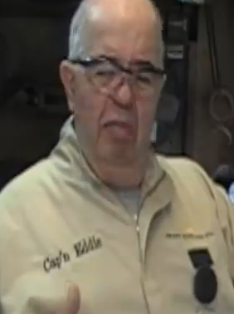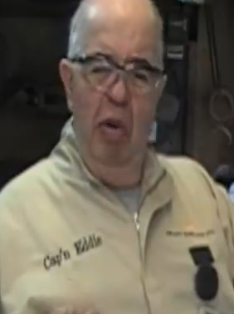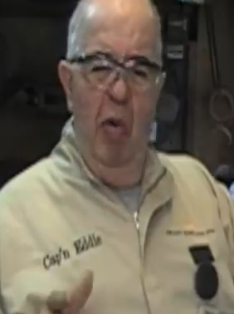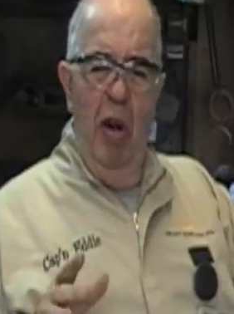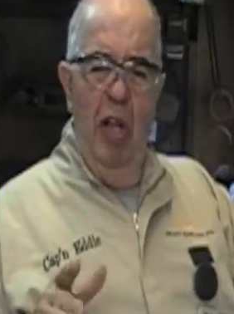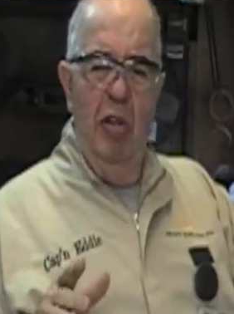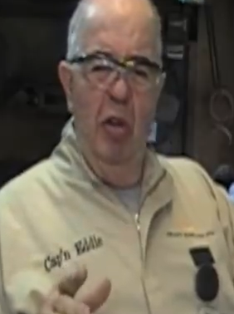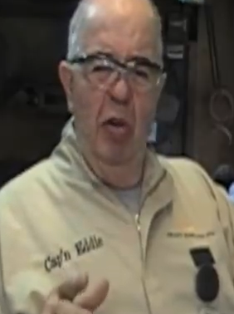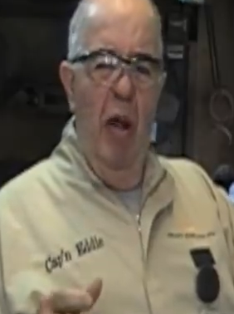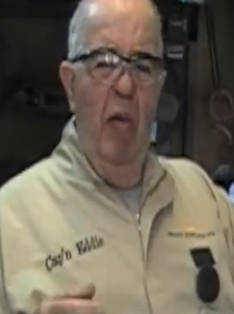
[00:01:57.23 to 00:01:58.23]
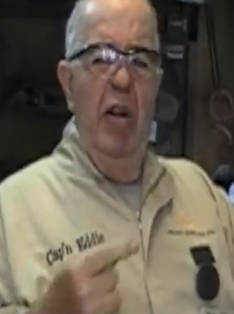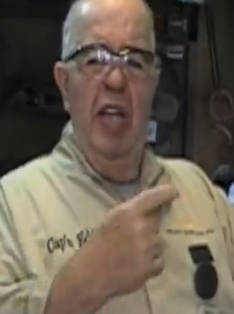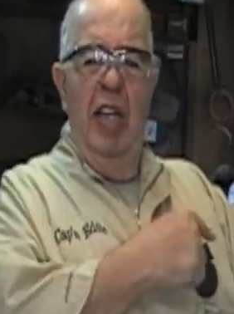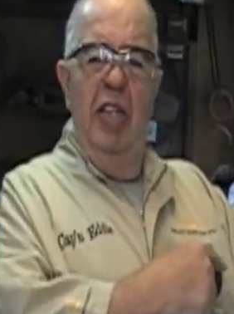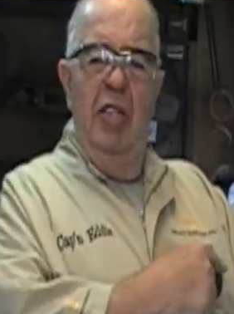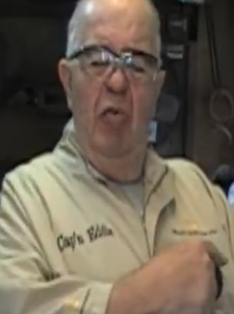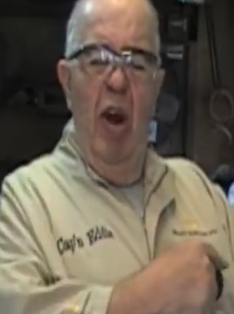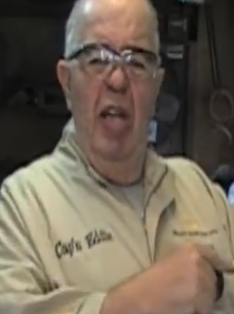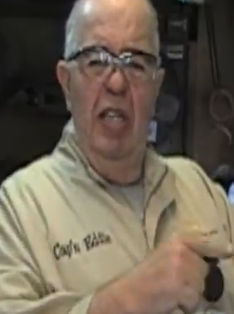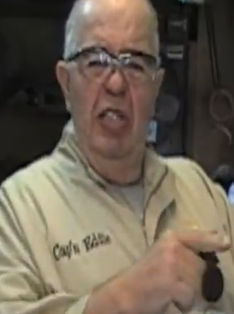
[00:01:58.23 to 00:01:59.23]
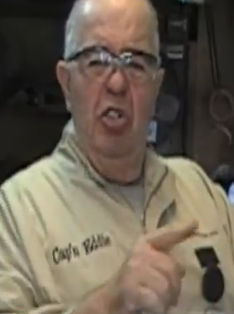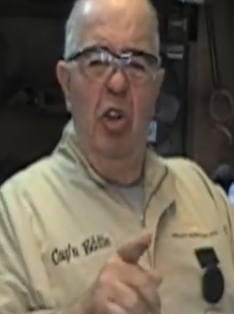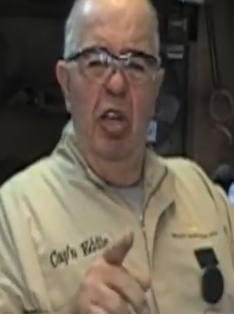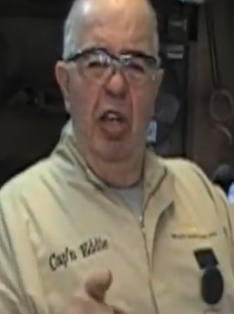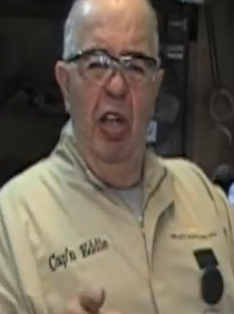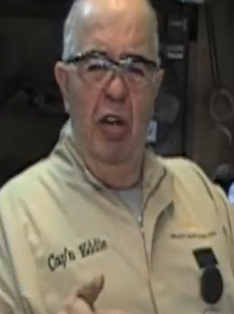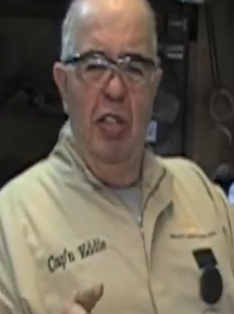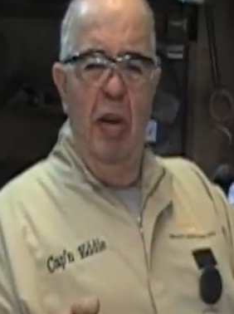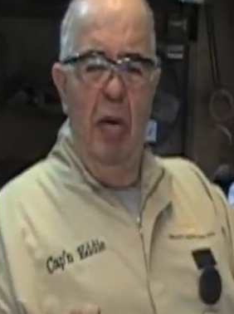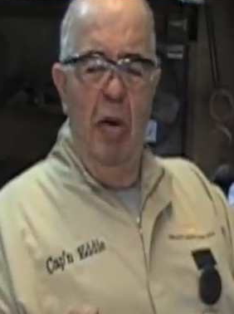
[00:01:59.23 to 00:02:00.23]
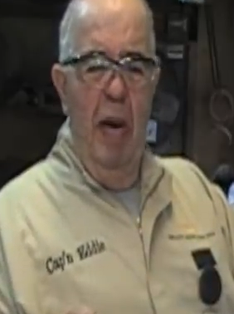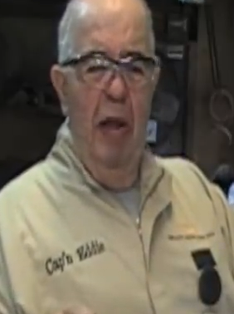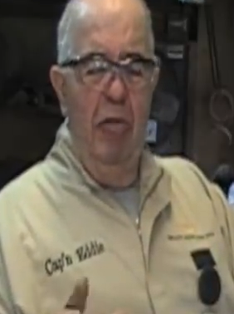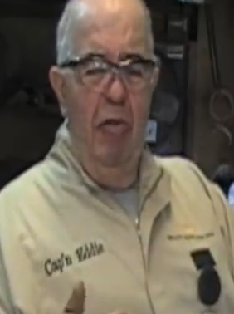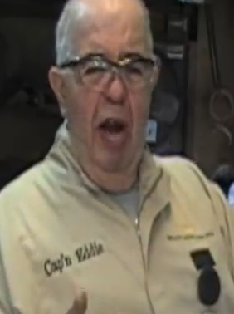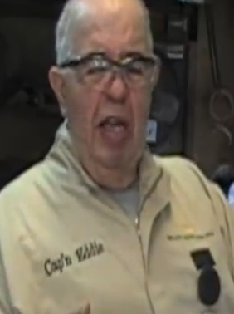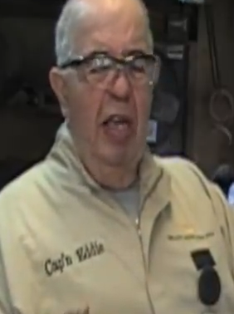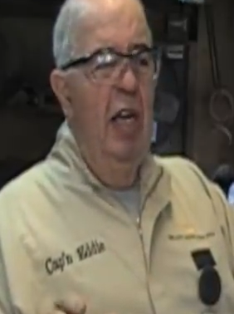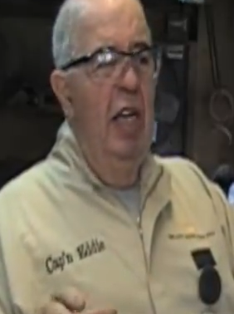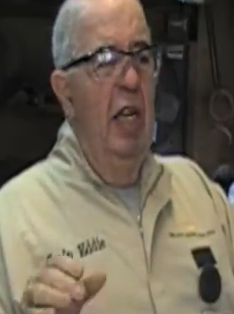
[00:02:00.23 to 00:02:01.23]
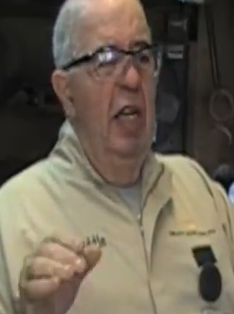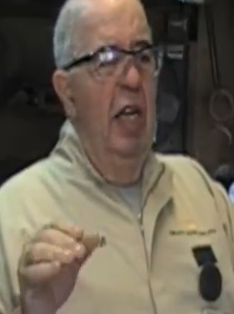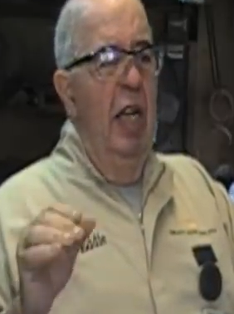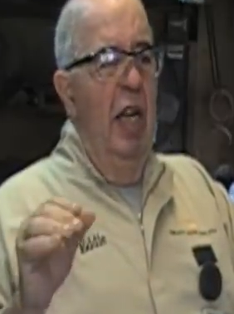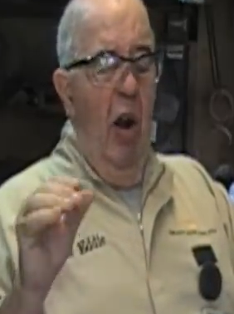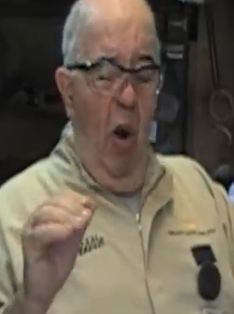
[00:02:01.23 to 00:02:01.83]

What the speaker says: But I want to get this ready and show you a little something about threading. And